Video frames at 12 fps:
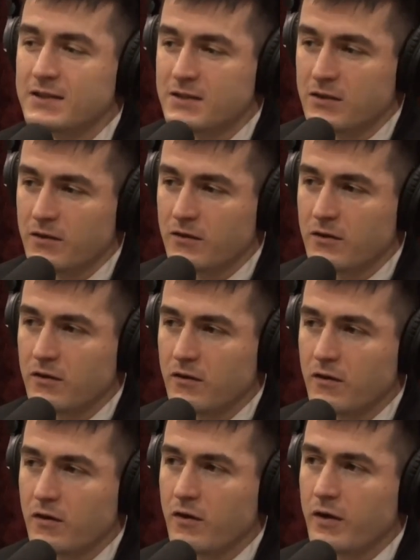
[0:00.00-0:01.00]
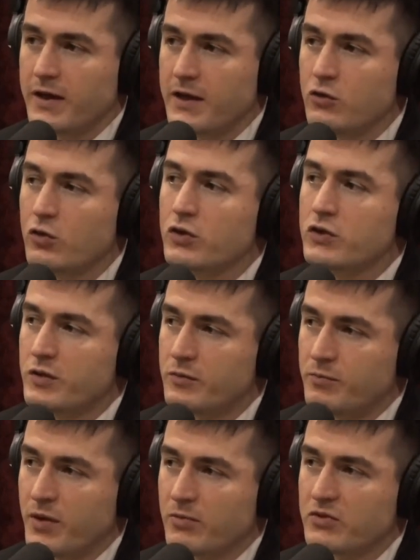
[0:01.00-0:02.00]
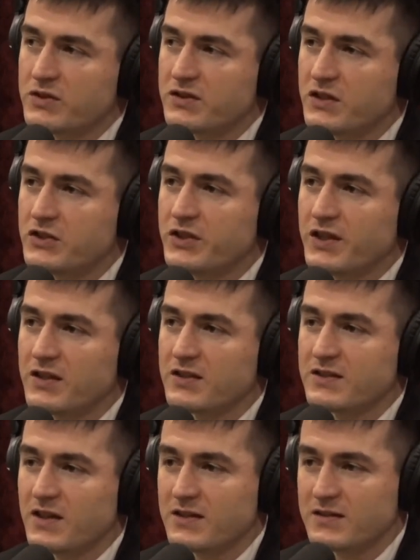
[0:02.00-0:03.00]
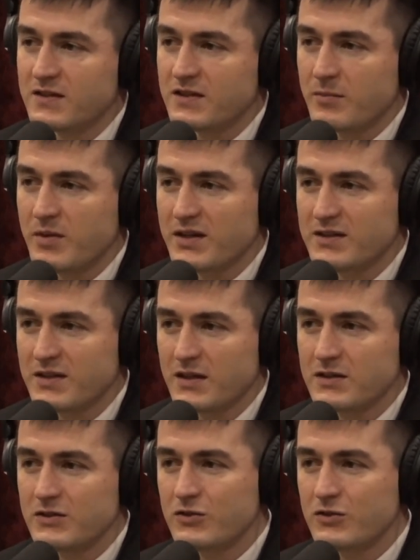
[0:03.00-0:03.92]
is in order to be able to stitch together sentences that make sense,